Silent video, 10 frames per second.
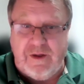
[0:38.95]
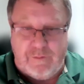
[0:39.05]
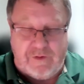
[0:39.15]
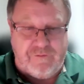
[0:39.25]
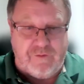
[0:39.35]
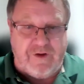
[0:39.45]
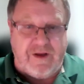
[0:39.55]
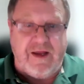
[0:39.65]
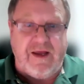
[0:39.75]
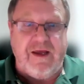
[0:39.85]
but for
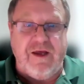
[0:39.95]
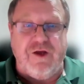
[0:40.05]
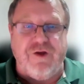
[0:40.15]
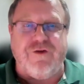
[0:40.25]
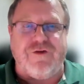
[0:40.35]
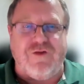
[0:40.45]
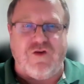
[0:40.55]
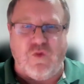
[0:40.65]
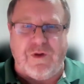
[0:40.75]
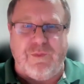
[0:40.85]
today, just a
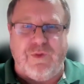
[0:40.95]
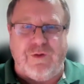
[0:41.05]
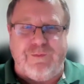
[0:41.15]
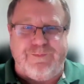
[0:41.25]
swimming pool.